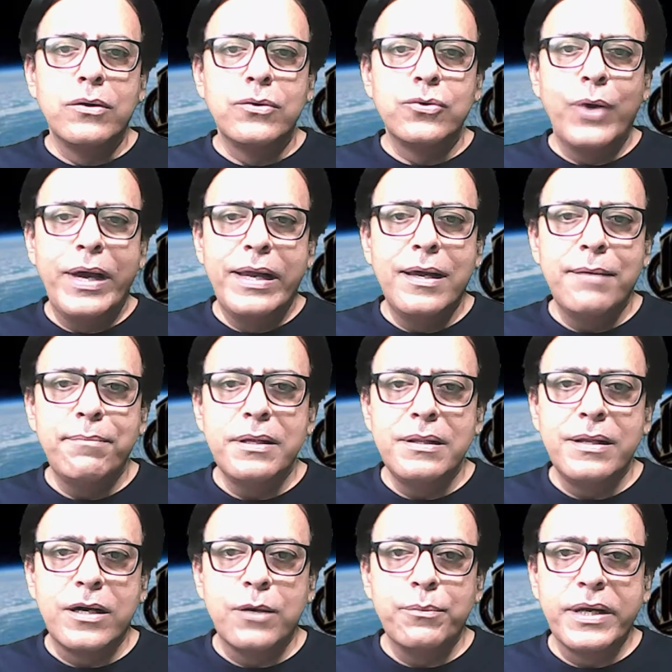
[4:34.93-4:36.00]
To enable
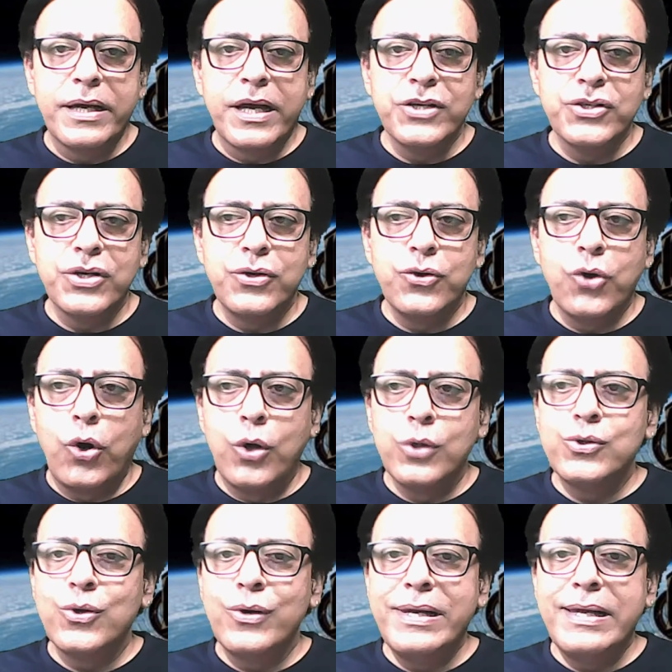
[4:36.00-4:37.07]
the communication, you
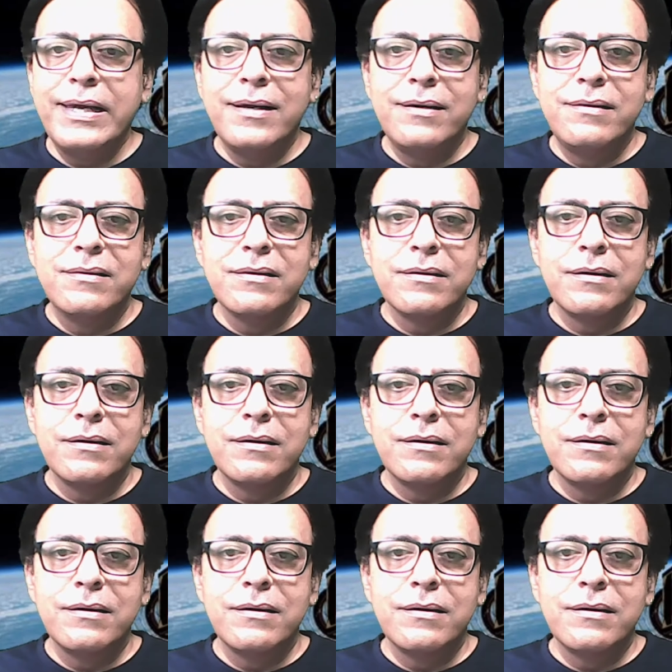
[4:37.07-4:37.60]
also need